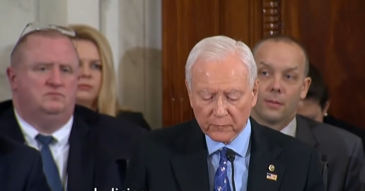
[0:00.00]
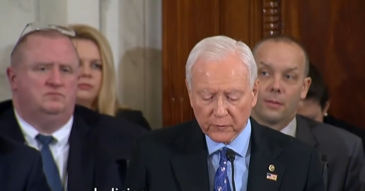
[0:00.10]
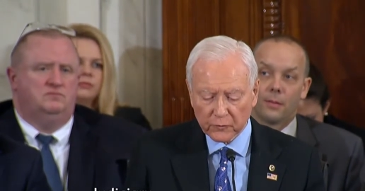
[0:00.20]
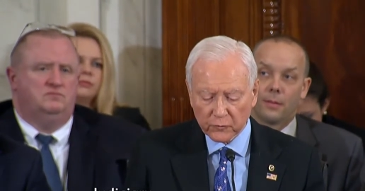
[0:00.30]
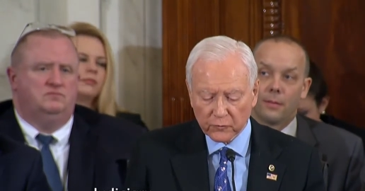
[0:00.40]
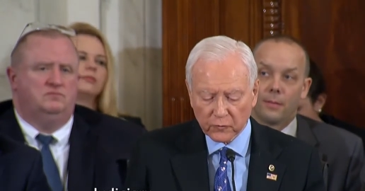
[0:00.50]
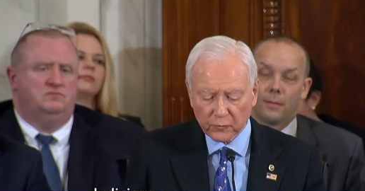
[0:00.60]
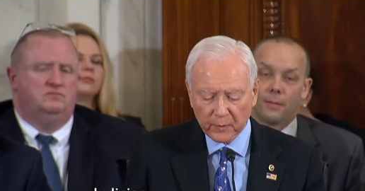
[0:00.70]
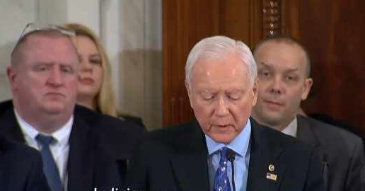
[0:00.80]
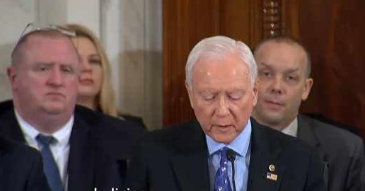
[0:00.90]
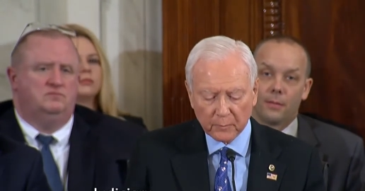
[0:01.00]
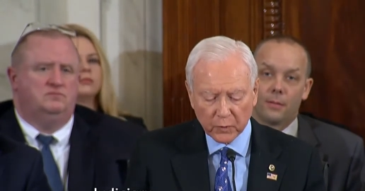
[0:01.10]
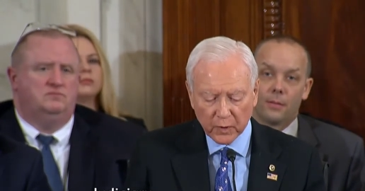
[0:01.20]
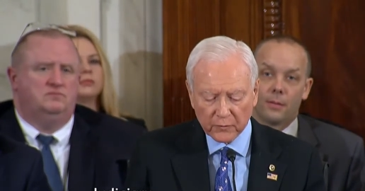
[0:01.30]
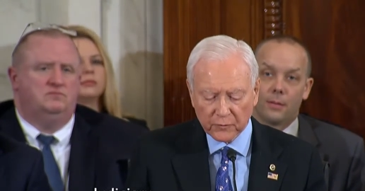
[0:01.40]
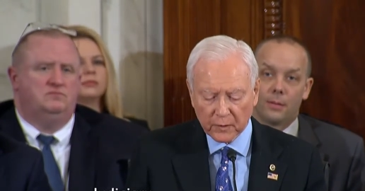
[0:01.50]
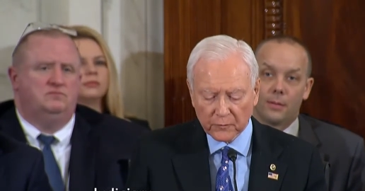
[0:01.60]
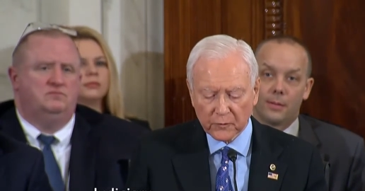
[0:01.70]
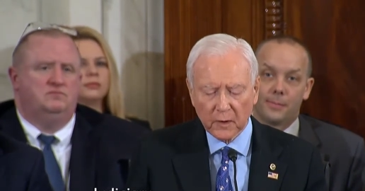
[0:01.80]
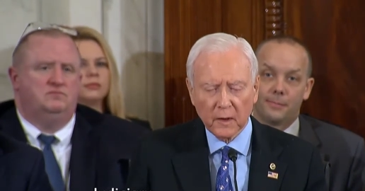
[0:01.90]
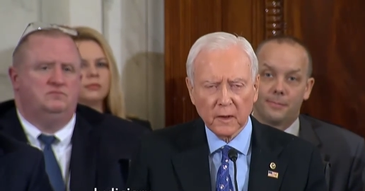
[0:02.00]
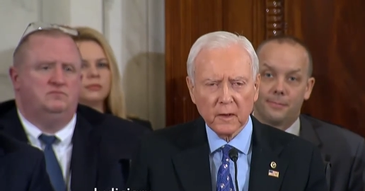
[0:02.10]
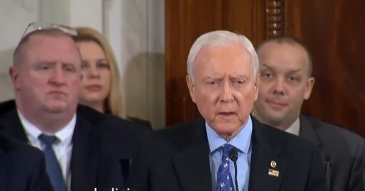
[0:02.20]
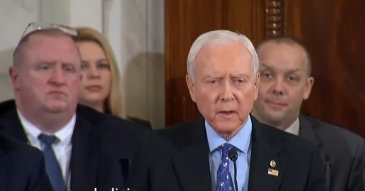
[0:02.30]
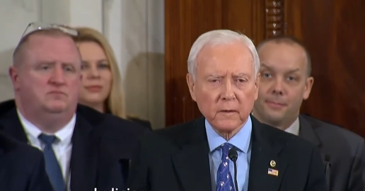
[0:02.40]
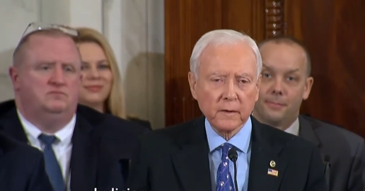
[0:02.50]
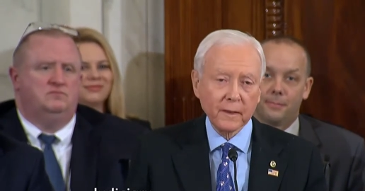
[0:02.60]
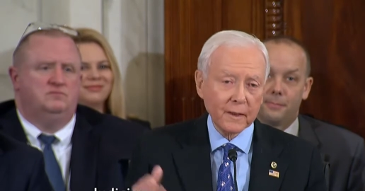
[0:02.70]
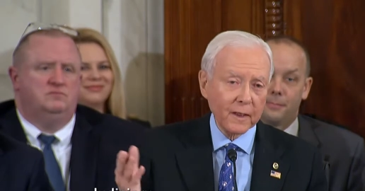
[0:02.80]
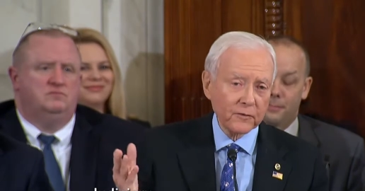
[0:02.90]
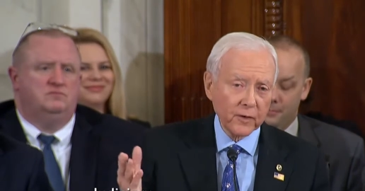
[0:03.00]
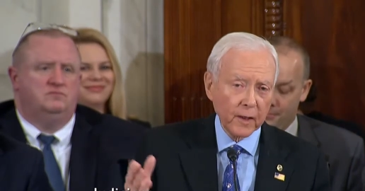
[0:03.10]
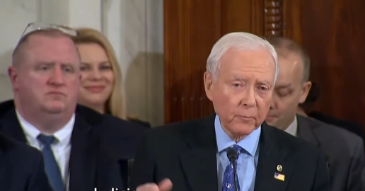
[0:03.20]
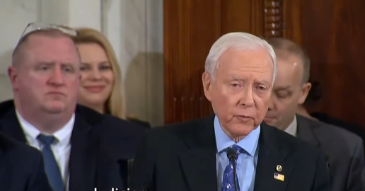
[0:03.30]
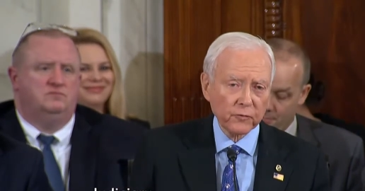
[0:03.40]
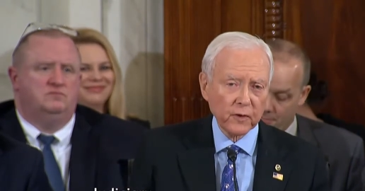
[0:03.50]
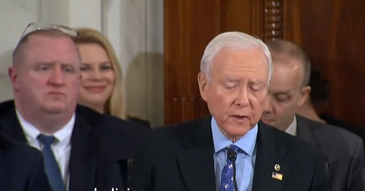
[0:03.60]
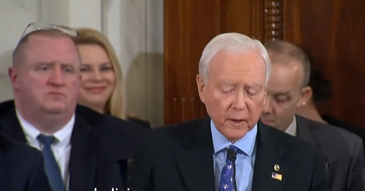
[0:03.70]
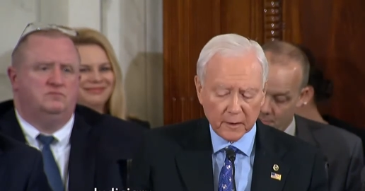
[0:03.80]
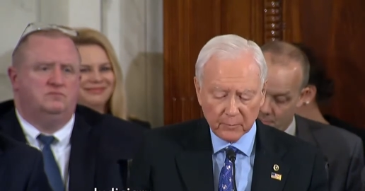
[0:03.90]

Speaker 1: officials to speedily process DNA samples in 90